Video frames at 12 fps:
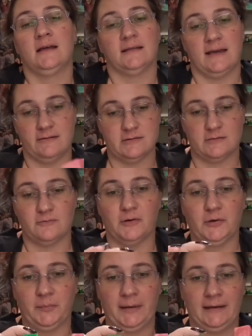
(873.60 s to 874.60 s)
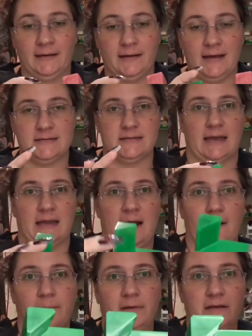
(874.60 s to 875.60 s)
That was a royal pain in the ass to get
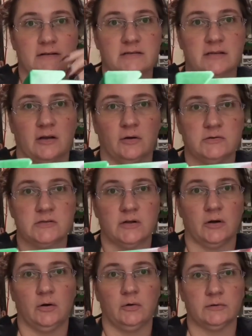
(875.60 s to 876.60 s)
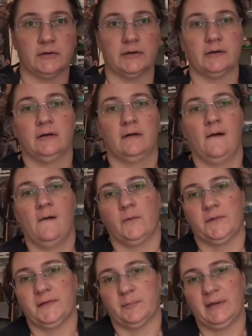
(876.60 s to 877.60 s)
out. But here's the coaster holder
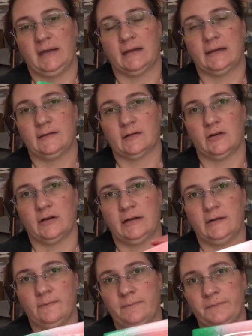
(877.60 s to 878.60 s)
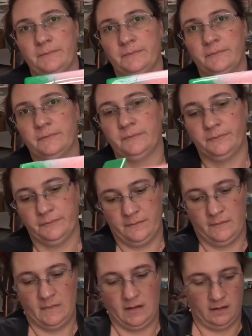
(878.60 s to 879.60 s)
with the pink and the green.
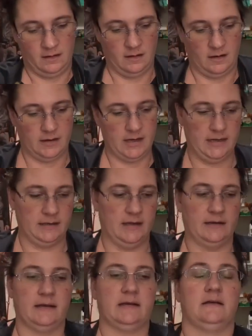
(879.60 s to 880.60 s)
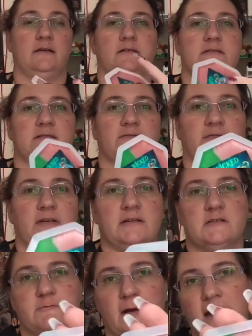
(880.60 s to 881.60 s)
Alright, and here's the
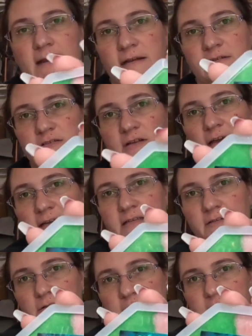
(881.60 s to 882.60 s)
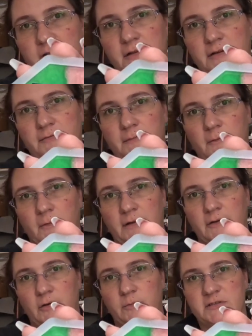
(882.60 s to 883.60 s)
finished product, you guys. I know there's a glare from the
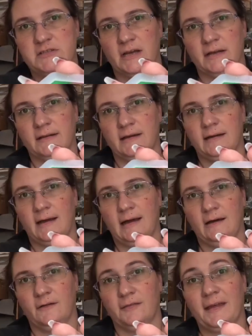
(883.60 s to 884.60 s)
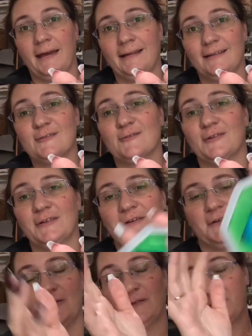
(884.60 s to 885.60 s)
window, but check that out. That is really
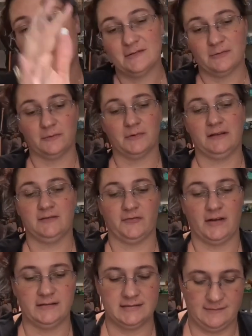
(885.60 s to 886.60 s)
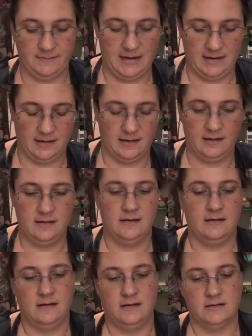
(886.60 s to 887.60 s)
cool. These were really fun to make.
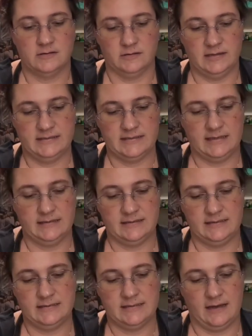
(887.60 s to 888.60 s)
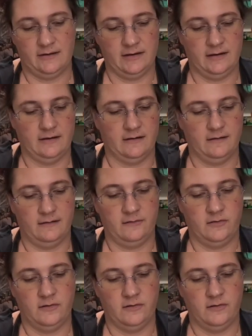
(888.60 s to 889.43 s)
So let's get these out here.